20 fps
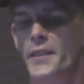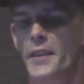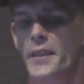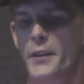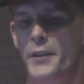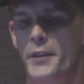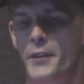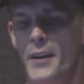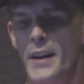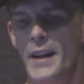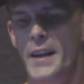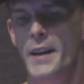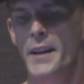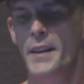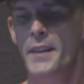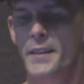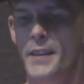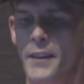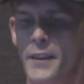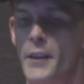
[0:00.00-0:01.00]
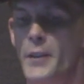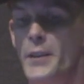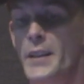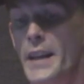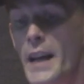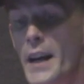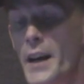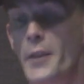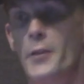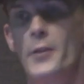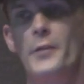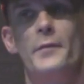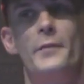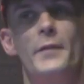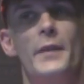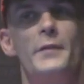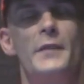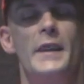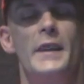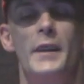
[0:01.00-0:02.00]
in Australia, there's only
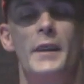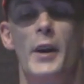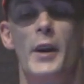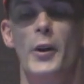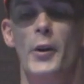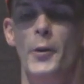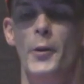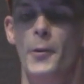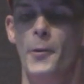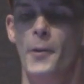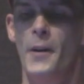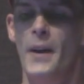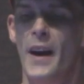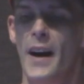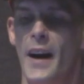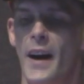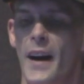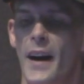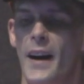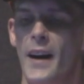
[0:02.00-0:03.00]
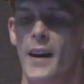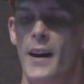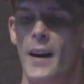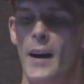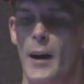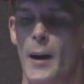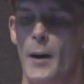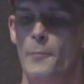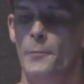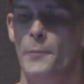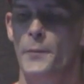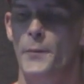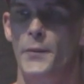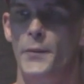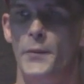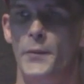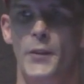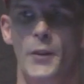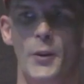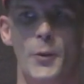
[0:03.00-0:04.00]
150 to go. Um,
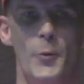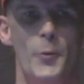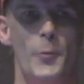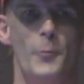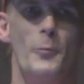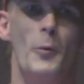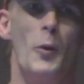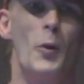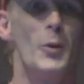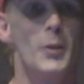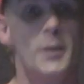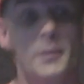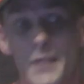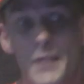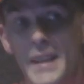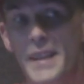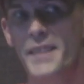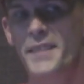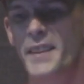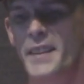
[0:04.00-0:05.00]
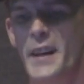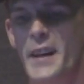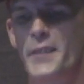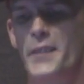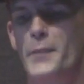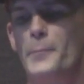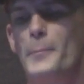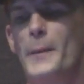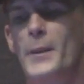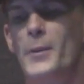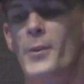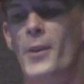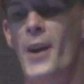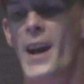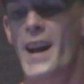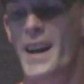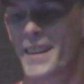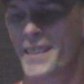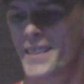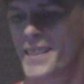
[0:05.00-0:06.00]
so all of the easy nuts have been
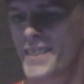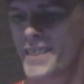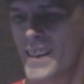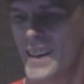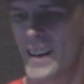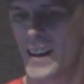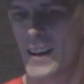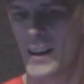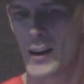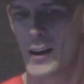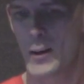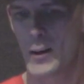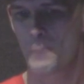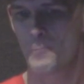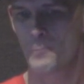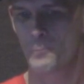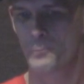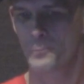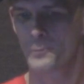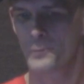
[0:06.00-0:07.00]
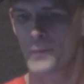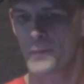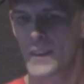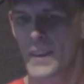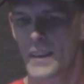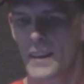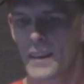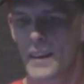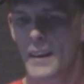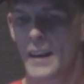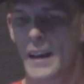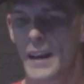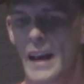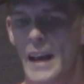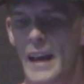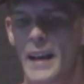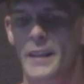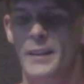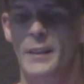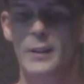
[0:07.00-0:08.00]
cracked. Um,
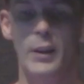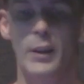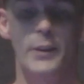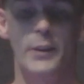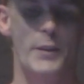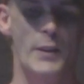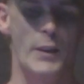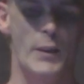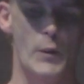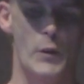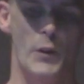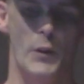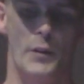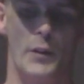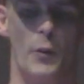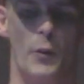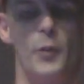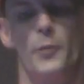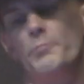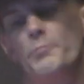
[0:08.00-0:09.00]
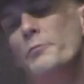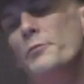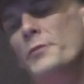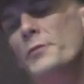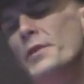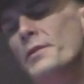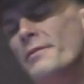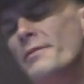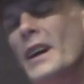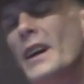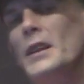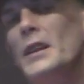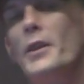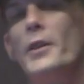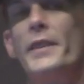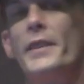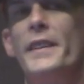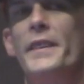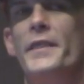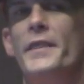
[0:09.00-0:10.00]
and a lot of the, or a
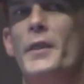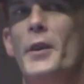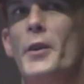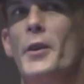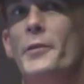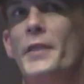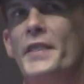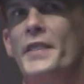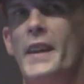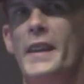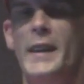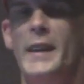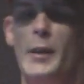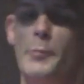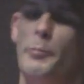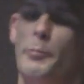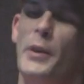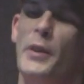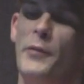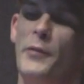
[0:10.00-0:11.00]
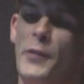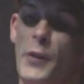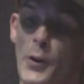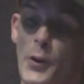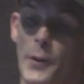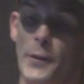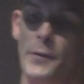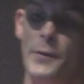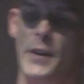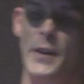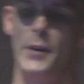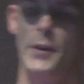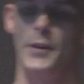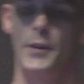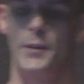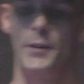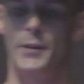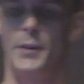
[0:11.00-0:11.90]
lot is overstating it, but a few of the,